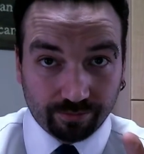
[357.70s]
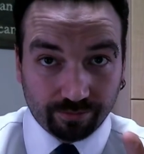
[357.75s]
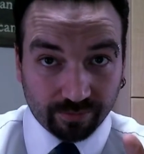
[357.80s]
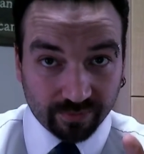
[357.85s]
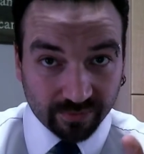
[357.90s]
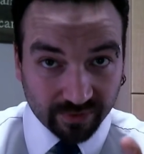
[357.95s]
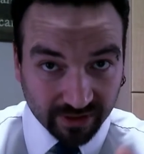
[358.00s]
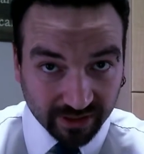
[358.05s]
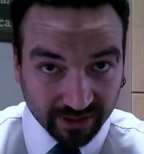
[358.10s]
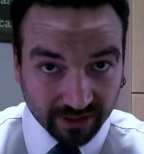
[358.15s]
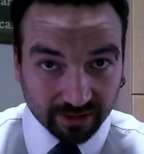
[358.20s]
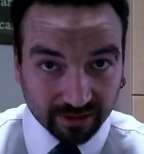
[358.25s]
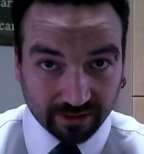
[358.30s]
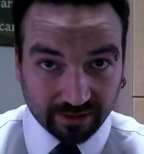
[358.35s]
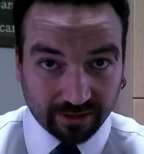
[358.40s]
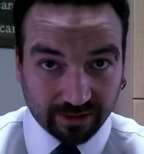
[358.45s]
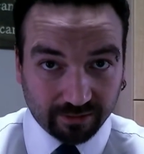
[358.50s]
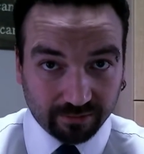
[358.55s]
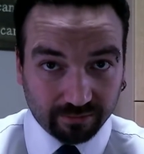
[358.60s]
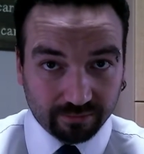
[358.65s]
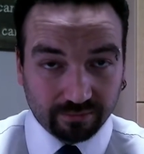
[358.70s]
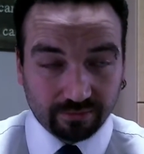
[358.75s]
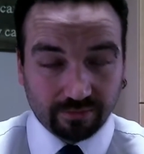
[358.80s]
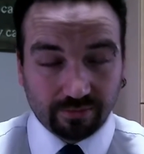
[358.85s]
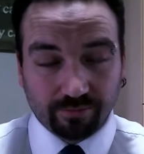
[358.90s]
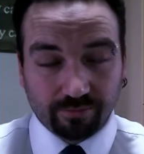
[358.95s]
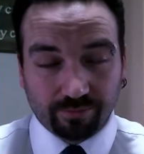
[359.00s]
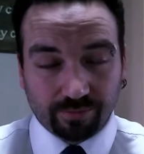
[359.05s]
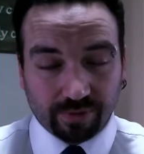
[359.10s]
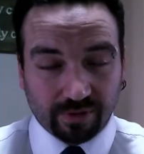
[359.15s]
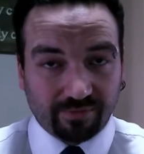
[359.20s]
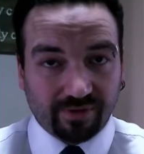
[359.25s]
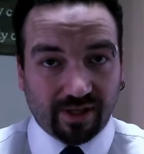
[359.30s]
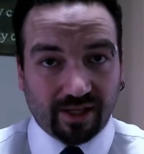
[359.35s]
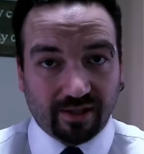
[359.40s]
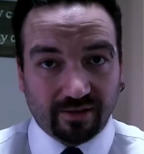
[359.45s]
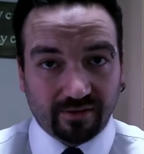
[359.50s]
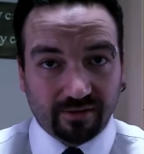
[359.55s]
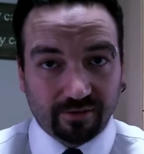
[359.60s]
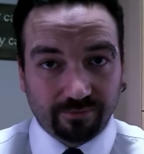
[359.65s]
legally
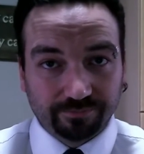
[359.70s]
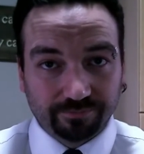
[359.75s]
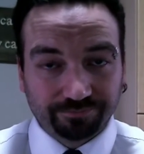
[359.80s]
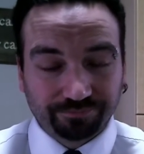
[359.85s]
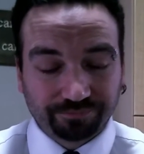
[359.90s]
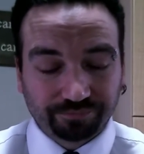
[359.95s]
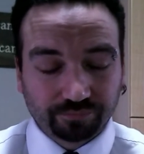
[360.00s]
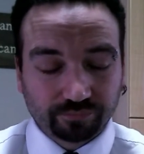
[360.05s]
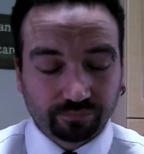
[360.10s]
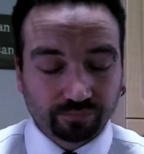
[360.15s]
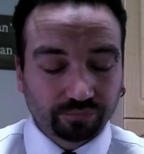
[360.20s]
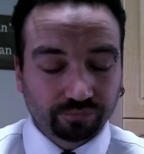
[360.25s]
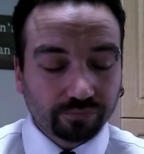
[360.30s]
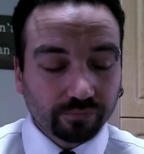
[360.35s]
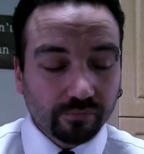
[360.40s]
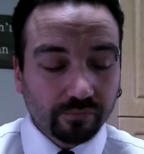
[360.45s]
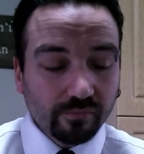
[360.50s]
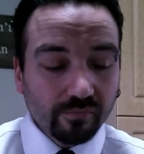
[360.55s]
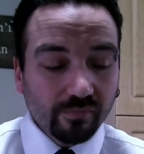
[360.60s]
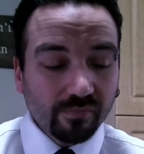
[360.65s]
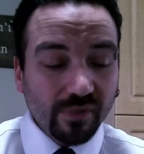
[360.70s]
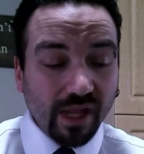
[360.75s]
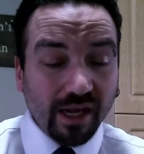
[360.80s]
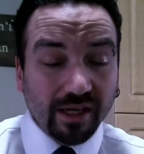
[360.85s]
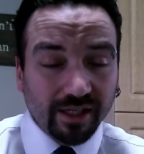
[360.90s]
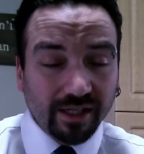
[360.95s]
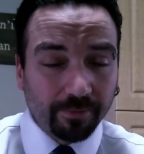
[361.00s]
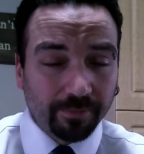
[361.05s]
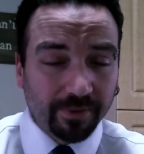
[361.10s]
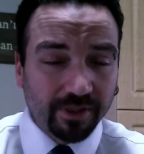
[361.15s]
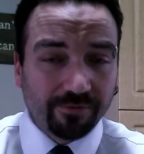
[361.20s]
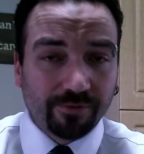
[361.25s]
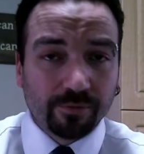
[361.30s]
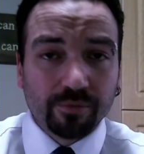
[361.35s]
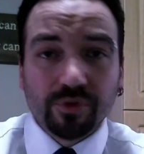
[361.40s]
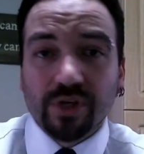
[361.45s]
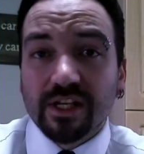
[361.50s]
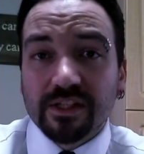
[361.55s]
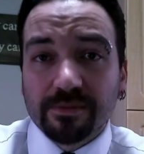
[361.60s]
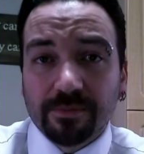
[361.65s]
prevent a company from
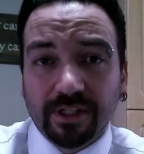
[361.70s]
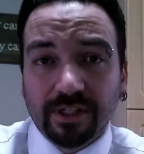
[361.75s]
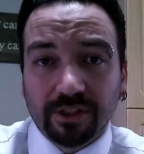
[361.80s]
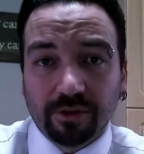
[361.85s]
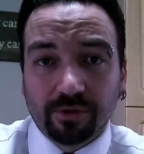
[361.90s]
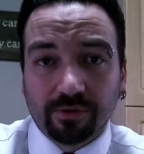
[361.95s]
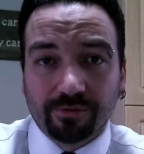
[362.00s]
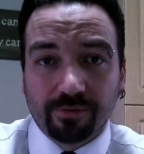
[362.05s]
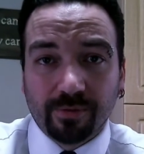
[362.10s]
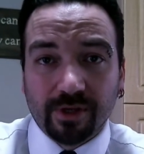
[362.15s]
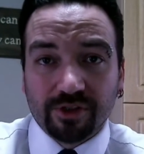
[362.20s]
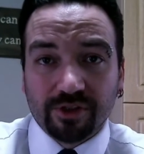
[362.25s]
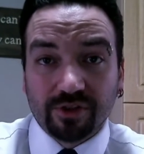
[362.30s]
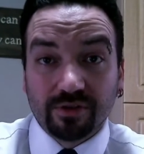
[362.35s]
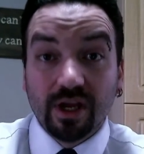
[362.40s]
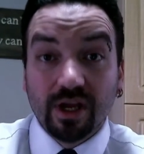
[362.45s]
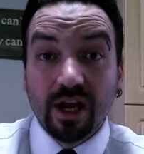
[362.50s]
transmitting your information